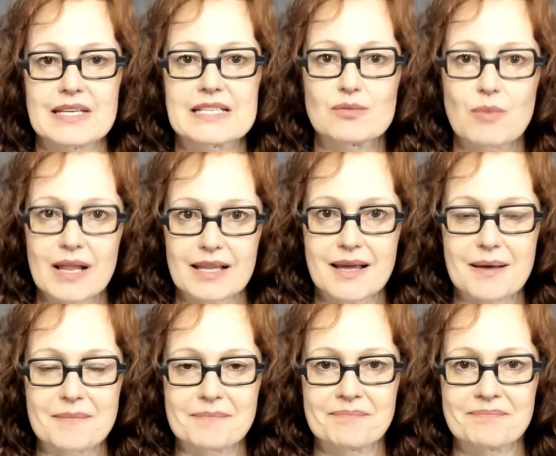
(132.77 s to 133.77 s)
It's
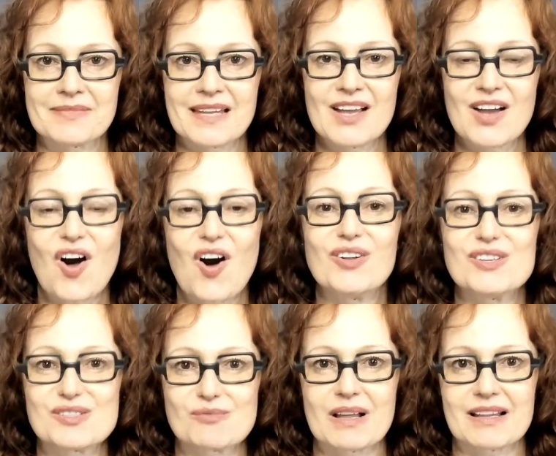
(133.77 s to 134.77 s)
welcome. All
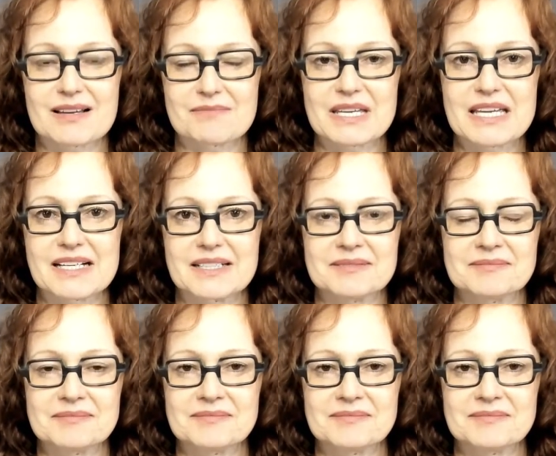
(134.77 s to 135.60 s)
is welcome here.